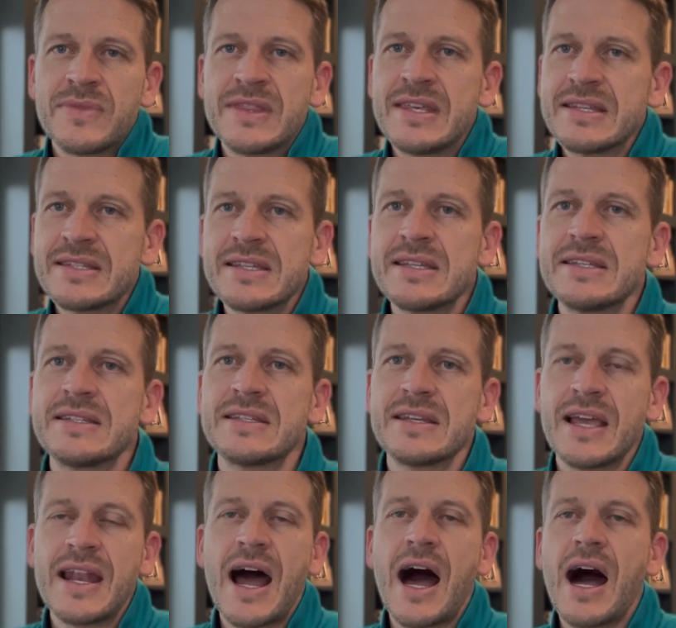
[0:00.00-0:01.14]
This is
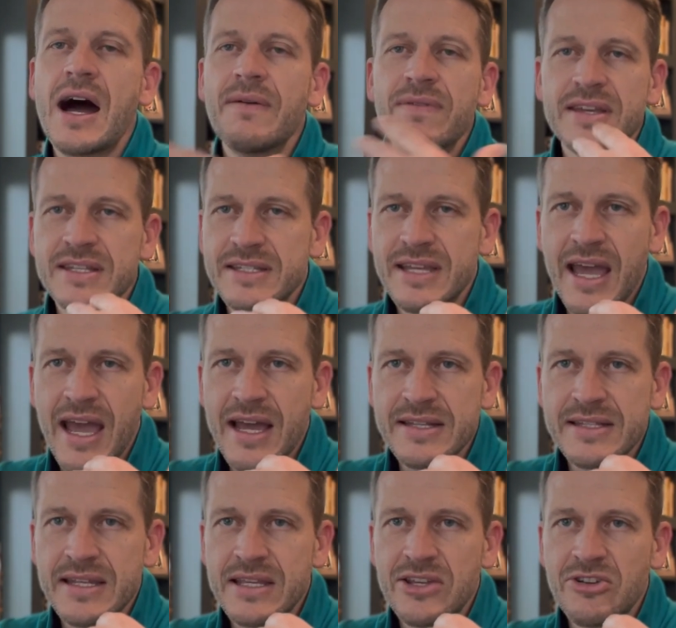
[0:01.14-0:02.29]
an obvious
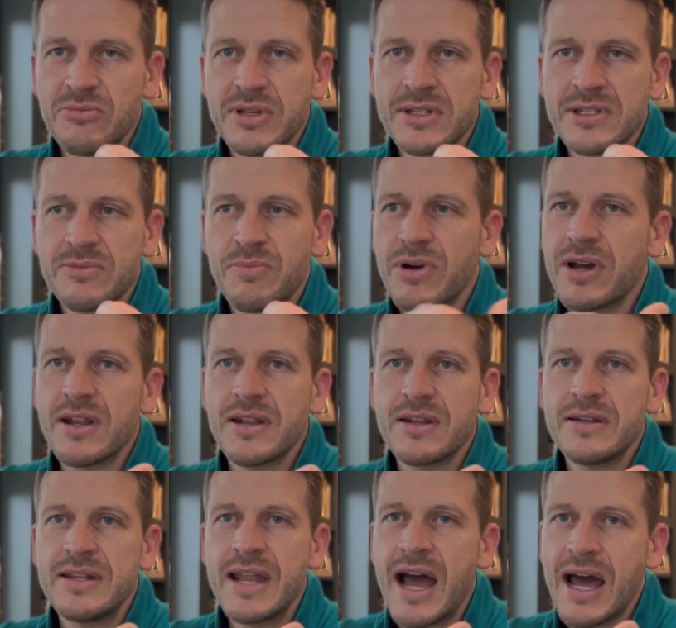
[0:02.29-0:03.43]
task to humans, but
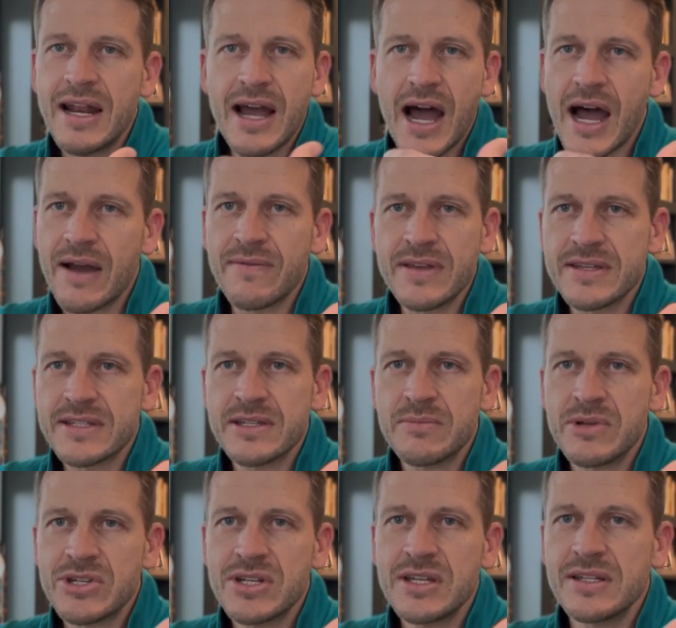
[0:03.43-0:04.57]
not obvious to
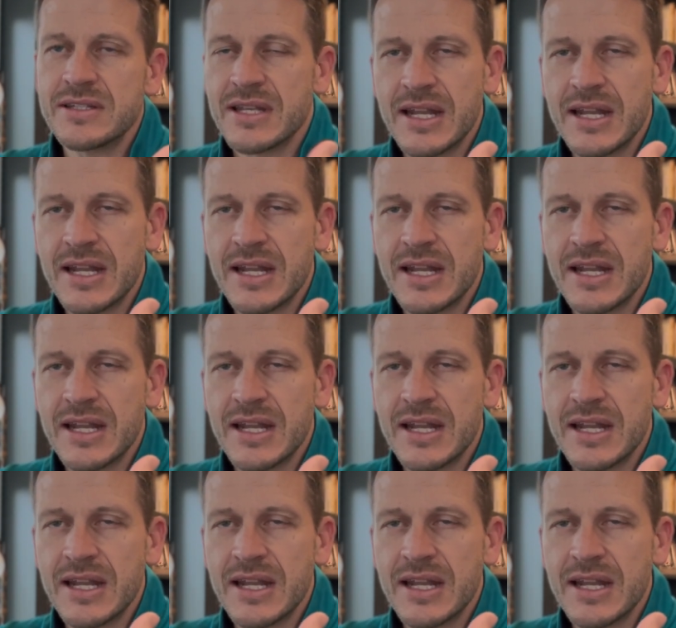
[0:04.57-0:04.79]
machines.